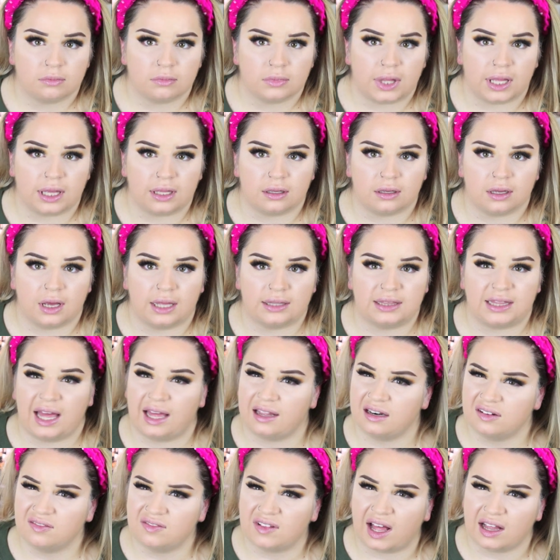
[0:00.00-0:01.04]
like at the
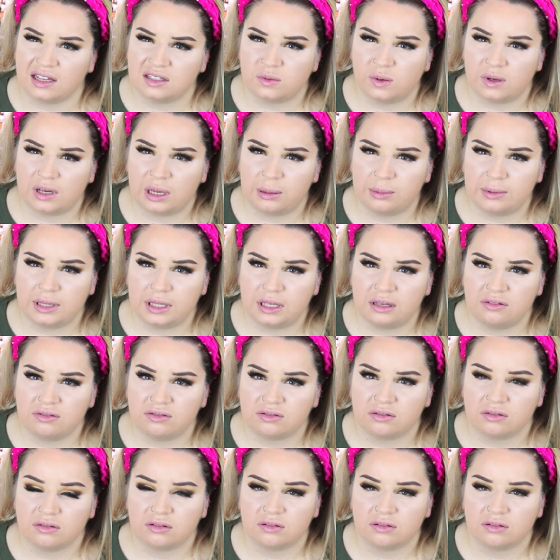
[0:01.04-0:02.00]
end of last week, I believe.